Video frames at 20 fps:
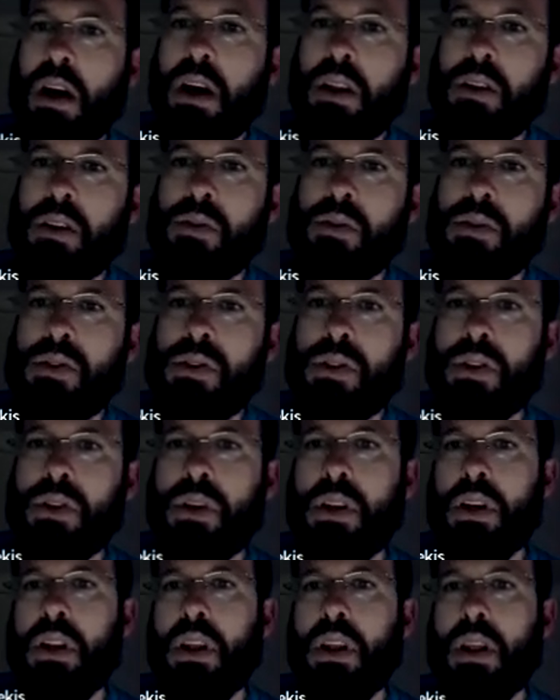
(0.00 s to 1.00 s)
you
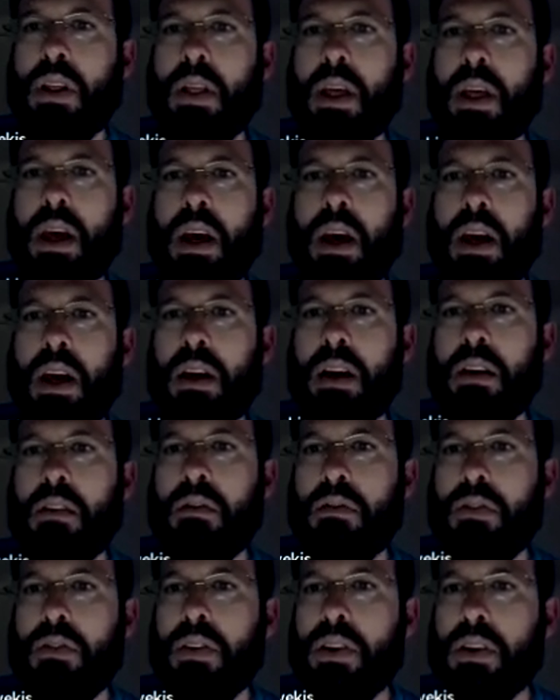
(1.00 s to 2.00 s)
should have
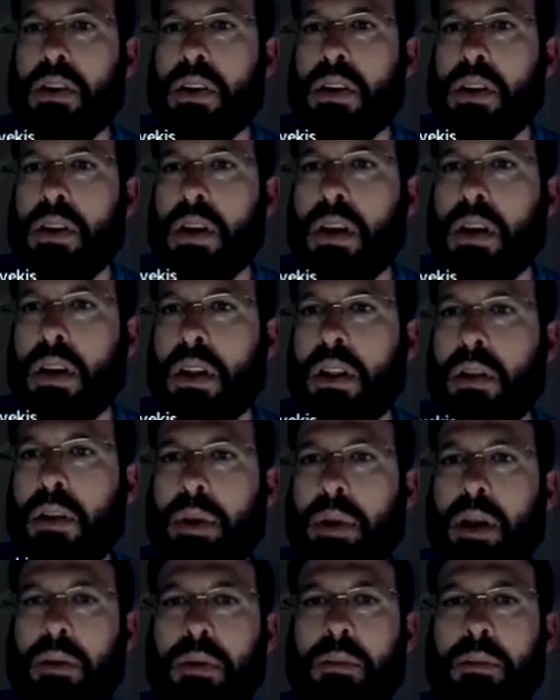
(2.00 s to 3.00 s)
clip
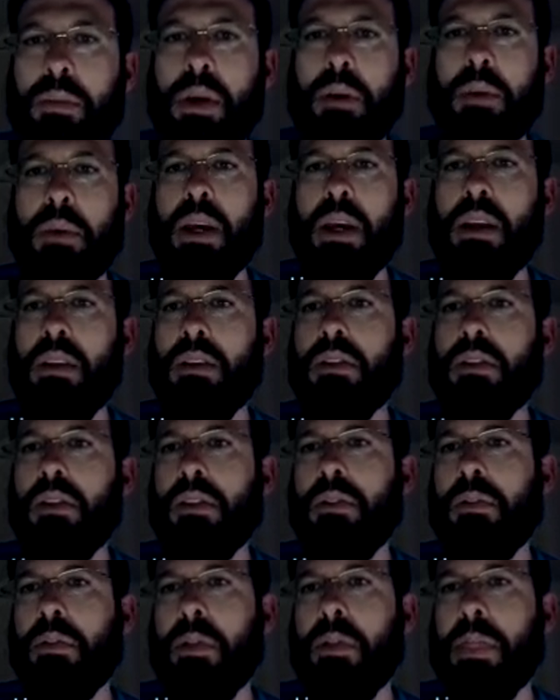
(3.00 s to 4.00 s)
album
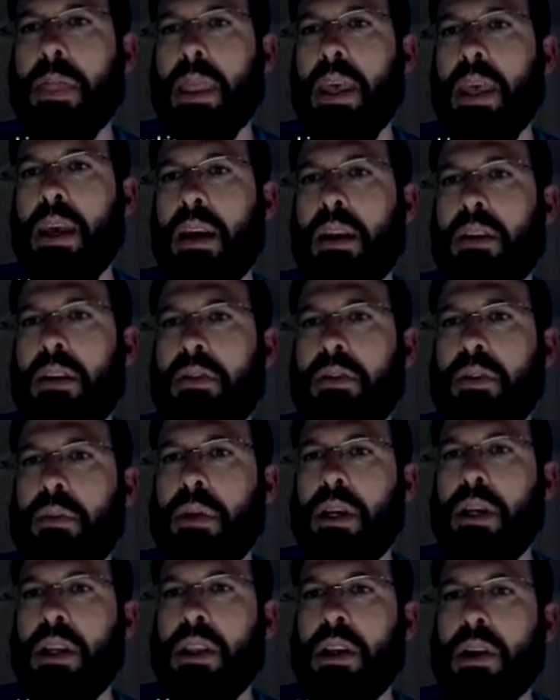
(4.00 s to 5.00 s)
commands. And for
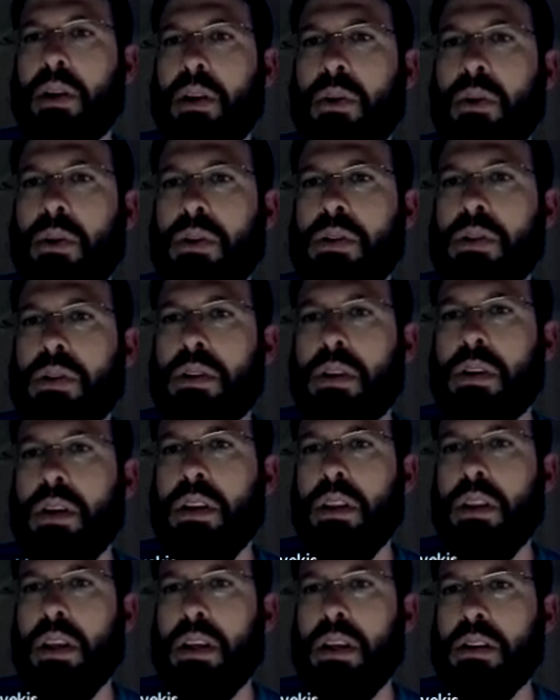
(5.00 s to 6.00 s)
me, the coarse and
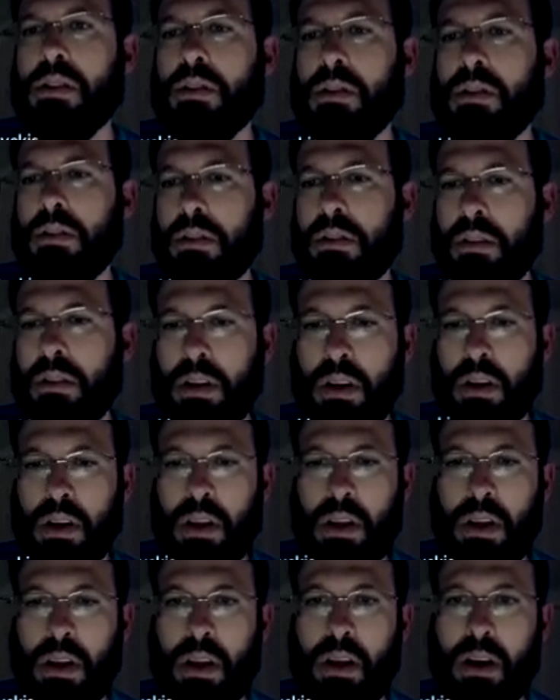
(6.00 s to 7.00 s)
the Eastern
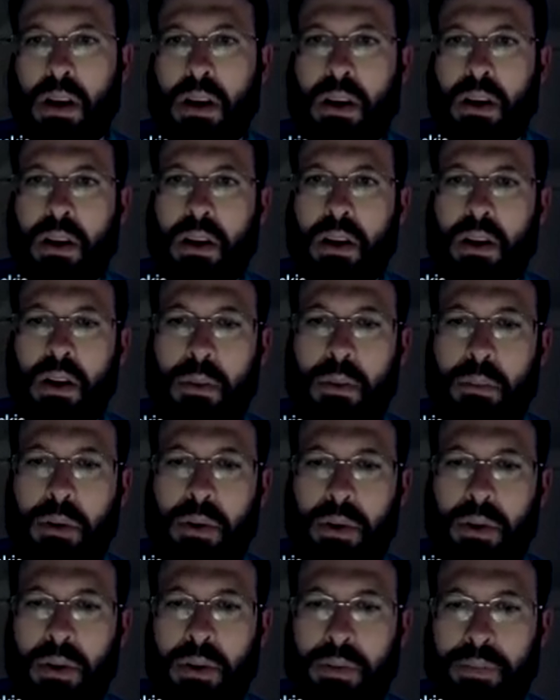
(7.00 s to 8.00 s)
are
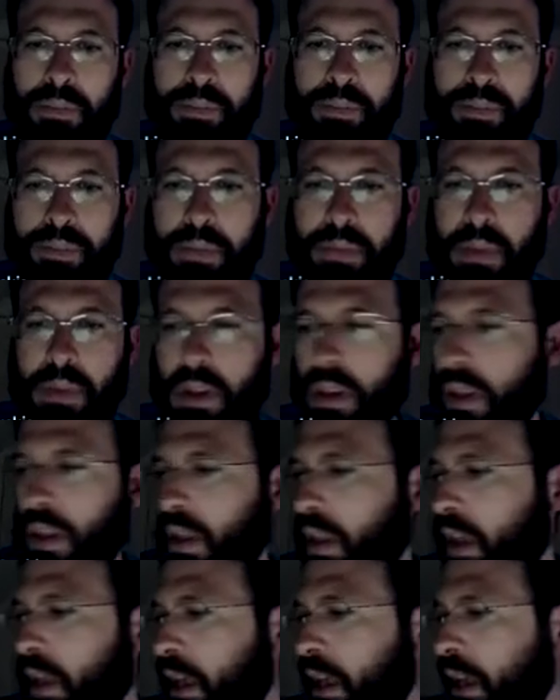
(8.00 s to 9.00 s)
important.
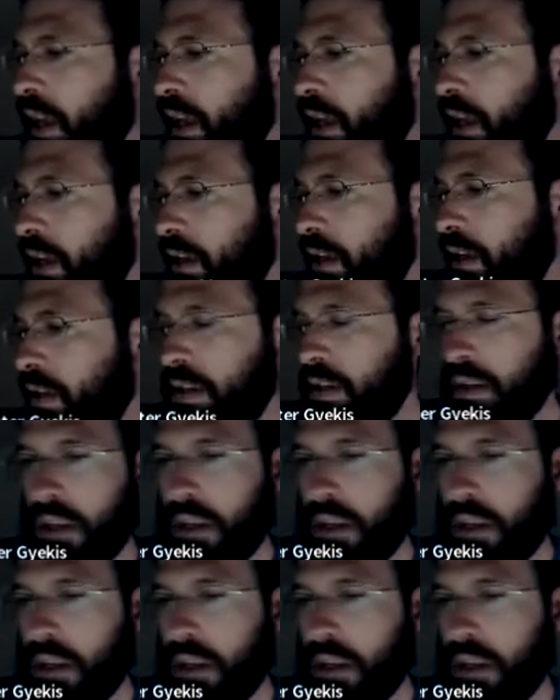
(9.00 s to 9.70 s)
And